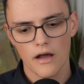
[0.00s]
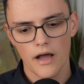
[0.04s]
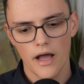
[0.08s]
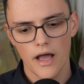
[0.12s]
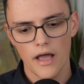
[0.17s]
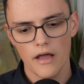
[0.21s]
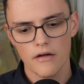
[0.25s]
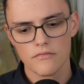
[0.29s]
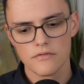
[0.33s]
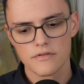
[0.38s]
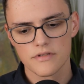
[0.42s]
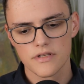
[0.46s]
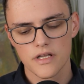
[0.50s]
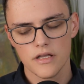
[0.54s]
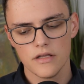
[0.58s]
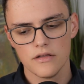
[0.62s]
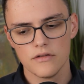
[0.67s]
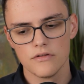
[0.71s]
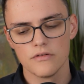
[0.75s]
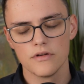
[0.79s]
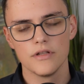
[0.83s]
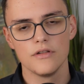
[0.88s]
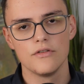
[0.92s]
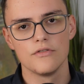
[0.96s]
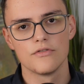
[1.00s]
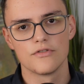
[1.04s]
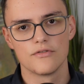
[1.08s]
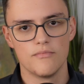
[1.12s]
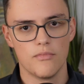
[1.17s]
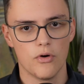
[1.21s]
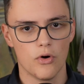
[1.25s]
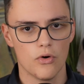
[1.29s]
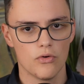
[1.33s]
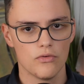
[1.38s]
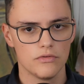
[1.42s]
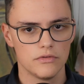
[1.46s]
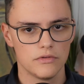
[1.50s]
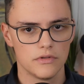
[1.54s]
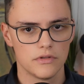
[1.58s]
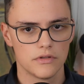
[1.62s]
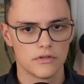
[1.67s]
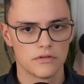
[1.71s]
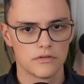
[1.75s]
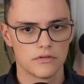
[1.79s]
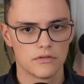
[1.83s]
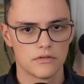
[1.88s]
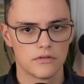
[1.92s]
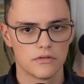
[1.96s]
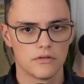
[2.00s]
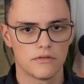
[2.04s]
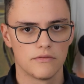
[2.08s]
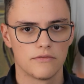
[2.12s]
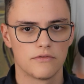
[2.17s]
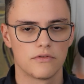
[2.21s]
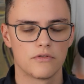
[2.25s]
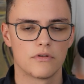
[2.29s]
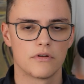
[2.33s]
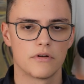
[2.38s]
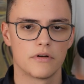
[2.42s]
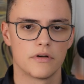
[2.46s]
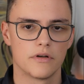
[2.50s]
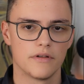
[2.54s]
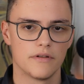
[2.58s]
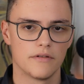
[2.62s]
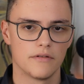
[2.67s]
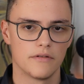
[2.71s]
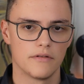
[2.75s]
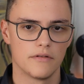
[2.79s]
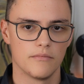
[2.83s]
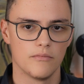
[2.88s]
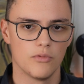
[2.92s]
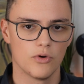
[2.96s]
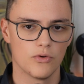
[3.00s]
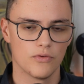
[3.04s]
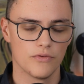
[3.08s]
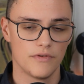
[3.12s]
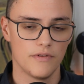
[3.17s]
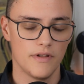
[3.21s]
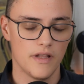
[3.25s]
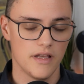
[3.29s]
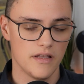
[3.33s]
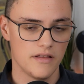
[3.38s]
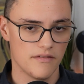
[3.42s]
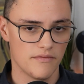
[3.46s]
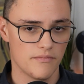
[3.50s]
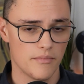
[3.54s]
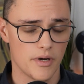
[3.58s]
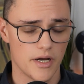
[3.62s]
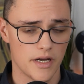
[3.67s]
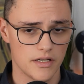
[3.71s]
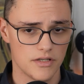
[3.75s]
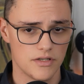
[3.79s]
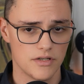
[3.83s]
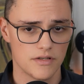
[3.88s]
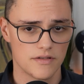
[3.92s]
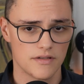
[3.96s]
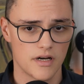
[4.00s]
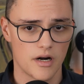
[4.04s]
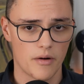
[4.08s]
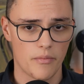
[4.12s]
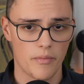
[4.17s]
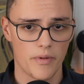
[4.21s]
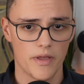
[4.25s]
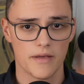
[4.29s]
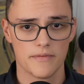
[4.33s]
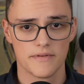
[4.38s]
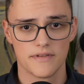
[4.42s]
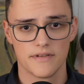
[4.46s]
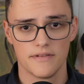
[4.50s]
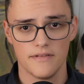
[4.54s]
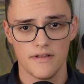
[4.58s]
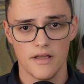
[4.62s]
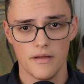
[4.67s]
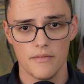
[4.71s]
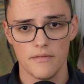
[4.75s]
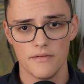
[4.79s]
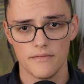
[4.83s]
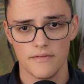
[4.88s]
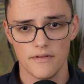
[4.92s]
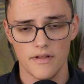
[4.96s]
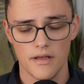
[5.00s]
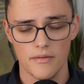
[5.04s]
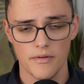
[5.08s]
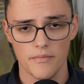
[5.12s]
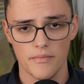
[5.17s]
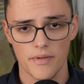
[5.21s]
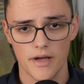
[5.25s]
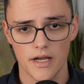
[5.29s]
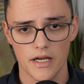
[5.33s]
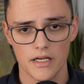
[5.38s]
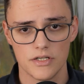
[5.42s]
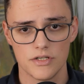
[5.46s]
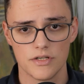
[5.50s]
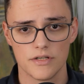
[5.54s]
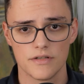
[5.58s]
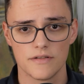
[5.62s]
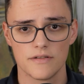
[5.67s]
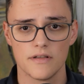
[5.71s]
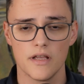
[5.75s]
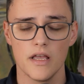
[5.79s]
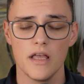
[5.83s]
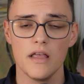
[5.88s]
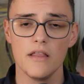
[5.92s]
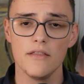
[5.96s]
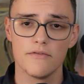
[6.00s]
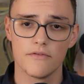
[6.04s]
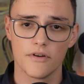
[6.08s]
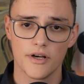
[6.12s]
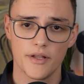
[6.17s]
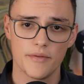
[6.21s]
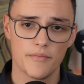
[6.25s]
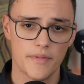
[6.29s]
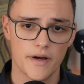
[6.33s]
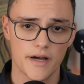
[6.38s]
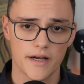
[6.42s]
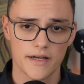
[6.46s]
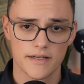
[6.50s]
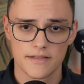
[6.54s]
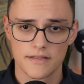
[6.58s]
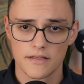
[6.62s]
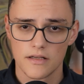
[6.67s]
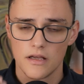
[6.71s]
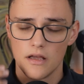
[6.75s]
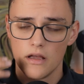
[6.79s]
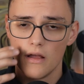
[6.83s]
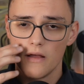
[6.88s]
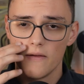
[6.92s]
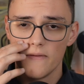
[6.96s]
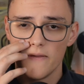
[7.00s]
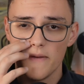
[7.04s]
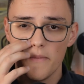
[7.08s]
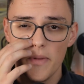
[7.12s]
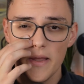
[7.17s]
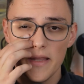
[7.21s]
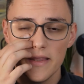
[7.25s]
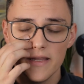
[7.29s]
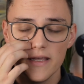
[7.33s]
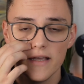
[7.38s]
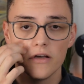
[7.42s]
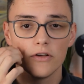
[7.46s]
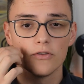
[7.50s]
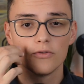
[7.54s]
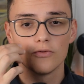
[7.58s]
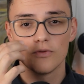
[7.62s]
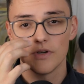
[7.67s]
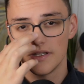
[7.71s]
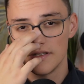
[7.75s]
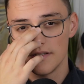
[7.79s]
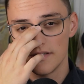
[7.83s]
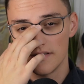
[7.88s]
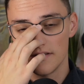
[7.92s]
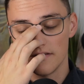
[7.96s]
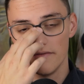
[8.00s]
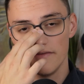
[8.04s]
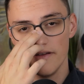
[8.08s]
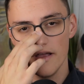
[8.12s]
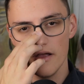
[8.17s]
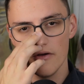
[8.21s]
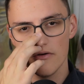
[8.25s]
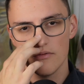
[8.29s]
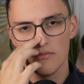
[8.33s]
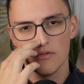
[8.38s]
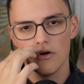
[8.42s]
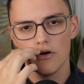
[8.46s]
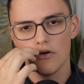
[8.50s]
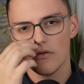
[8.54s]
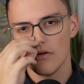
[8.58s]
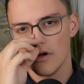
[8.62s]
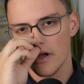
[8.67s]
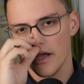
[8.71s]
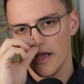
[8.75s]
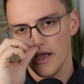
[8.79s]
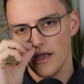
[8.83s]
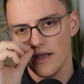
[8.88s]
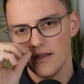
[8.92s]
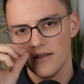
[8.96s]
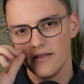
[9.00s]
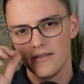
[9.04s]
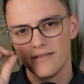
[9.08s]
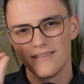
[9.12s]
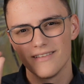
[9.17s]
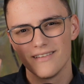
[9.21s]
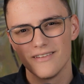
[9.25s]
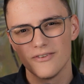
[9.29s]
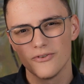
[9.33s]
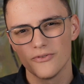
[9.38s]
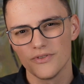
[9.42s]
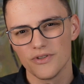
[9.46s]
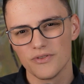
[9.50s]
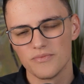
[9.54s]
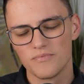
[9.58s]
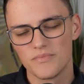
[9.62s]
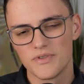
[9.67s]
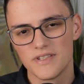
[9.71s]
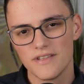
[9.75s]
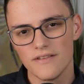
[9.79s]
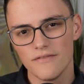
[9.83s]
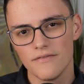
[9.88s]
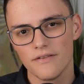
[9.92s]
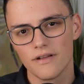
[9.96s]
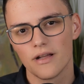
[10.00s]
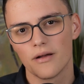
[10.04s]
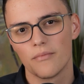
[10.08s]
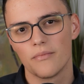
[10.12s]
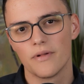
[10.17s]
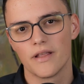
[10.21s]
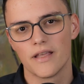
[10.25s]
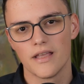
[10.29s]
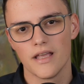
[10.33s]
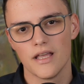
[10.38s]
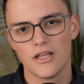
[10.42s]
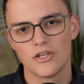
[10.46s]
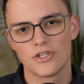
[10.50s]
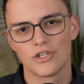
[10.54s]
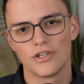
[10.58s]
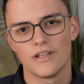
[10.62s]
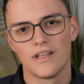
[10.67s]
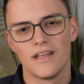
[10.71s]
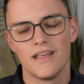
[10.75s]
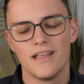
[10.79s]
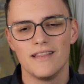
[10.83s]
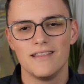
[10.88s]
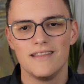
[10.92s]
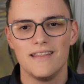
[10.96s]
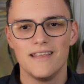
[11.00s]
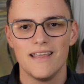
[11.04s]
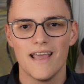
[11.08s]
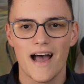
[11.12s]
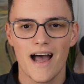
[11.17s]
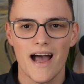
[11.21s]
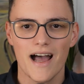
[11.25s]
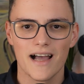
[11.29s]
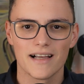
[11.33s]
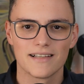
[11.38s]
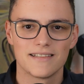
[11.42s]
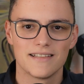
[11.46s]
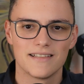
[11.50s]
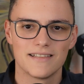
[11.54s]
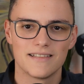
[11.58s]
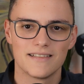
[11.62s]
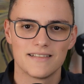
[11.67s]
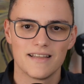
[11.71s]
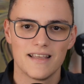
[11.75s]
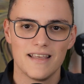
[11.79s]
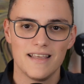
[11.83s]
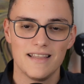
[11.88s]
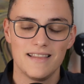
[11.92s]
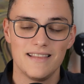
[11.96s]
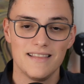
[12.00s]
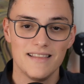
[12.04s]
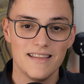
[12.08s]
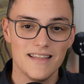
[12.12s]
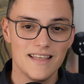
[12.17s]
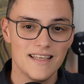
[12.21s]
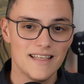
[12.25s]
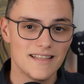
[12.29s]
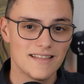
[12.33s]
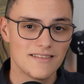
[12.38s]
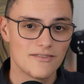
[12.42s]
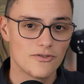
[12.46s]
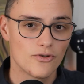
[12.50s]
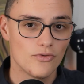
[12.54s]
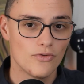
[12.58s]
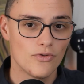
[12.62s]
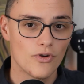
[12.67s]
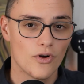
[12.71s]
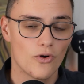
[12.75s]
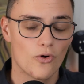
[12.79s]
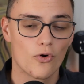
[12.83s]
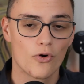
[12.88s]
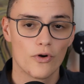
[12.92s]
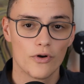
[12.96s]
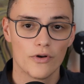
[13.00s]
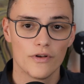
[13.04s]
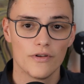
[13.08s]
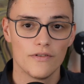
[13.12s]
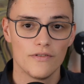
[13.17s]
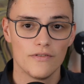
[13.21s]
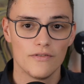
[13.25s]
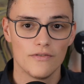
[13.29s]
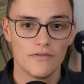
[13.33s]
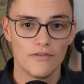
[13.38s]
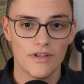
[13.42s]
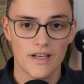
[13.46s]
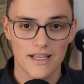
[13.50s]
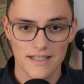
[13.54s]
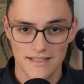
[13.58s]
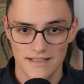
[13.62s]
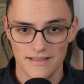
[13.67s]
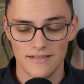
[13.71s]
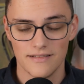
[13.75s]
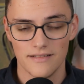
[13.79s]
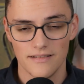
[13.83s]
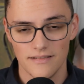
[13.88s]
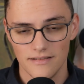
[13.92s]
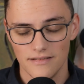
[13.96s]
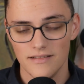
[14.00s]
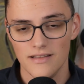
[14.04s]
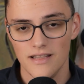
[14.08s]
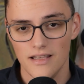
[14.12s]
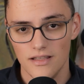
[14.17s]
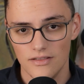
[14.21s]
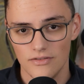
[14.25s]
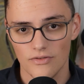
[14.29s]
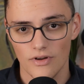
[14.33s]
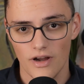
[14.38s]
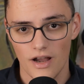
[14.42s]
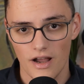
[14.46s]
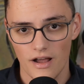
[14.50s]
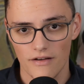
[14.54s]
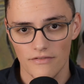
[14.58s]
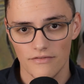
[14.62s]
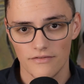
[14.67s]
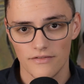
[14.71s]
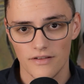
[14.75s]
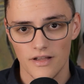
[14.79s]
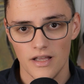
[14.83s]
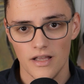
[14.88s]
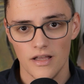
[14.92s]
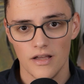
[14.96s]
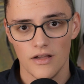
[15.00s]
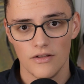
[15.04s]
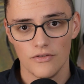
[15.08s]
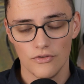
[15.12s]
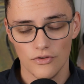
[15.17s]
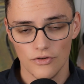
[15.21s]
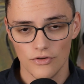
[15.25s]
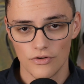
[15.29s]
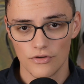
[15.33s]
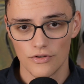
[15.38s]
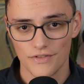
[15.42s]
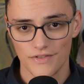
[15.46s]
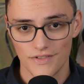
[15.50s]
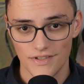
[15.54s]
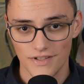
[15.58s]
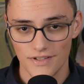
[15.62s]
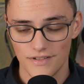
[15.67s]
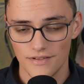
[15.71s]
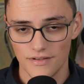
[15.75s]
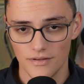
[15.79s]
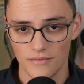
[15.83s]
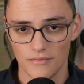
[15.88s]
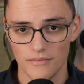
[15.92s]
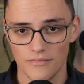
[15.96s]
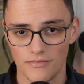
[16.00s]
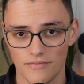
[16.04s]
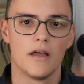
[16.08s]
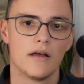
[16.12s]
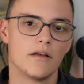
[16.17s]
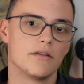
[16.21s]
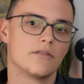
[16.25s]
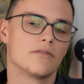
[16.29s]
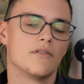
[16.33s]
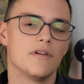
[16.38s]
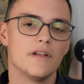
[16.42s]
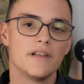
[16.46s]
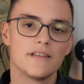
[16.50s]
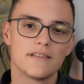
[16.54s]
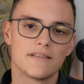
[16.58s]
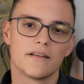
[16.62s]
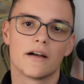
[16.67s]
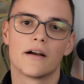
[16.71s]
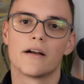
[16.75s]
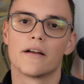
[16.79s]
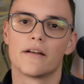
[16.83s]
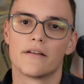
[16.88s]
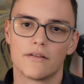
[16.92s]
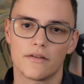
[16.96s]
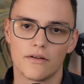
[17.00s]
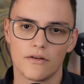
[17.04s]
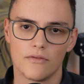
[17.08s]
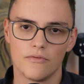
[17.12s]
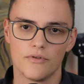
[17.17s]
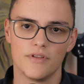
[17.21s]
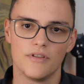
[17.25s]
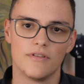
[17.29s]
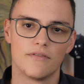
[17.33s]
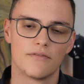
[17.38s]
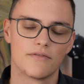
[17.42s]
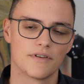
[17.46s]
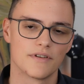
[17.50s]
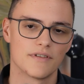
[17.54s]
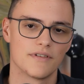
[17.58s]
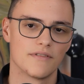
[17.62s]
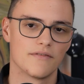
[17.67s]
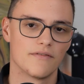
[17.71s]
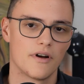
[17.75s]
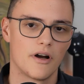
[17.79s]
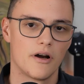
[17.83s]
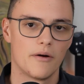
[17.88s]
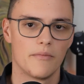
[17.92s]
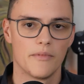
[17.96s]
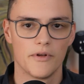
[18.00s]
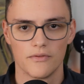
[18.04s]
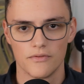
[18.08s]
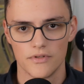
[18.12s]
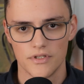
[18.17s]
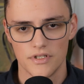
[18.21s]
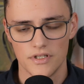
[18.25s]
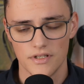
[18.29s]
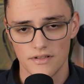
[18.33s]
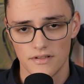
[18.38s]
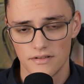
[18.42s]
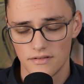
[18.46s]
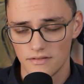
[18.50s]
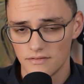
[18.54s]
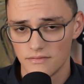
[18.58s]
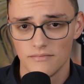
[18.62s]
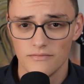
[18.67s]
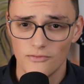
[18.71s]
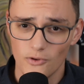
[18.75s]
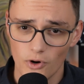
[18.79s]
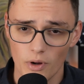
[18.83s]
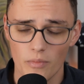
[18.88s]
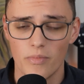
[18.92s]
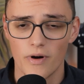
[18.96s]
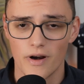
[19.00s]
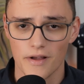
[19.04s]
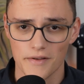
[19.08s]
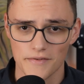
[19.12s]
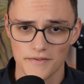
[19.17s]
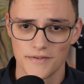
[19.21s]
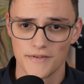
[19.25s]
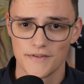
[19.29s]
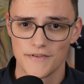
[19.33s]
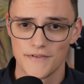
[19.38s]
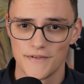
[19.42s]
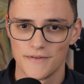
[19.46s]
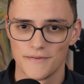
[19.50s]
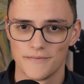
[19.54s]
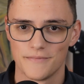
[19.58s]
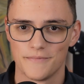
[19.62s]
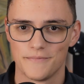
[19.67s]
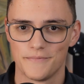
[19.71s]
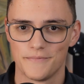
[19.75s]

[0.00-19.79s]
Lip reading: I would say you can use both for both native packages, RPMs and Debian packages, and flatpaks, depending on what is available and on the specific application and the access it needs to or doesn't need to have to your system. So let's start with the first environment, which is web browsers.